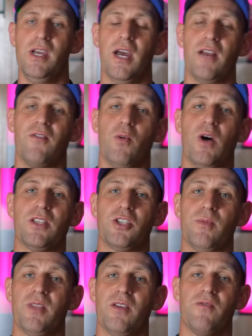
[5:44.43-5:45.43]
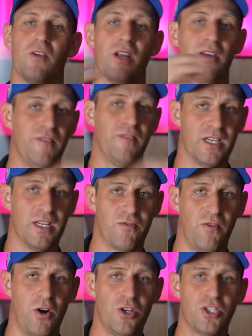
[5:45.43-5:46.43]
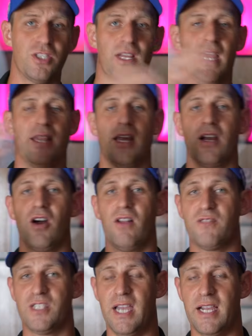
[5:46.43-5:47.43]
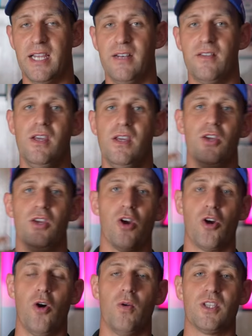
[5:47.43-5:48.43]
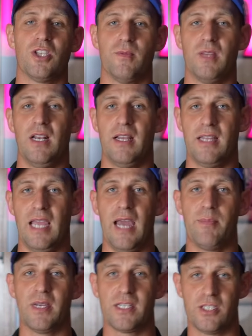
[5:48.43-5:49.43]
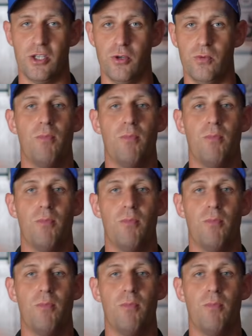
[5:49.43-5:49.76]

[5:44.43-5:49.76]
And if you want something for like fitness first and then golf second, you could go with something like the Epix 2.